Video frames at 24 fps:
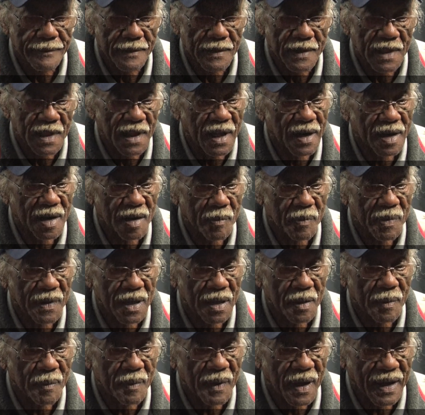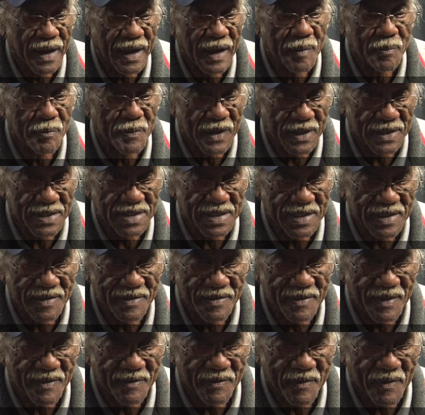lucky to be, I got busted.
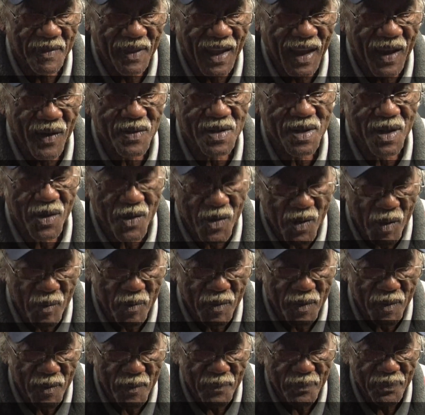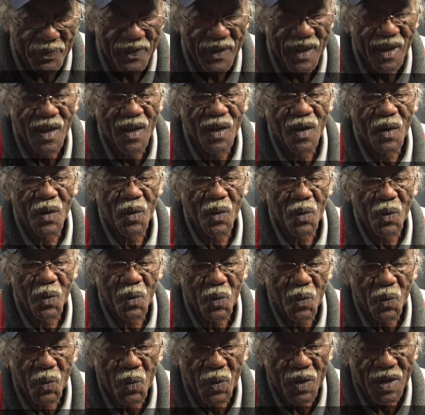I was a corporal.
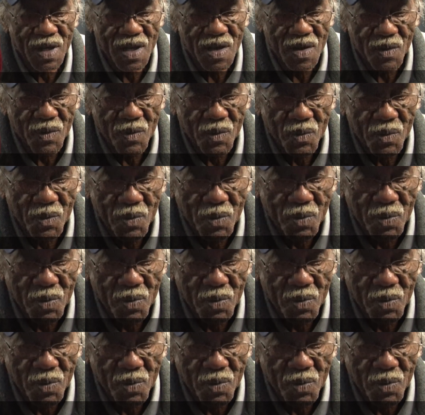Went to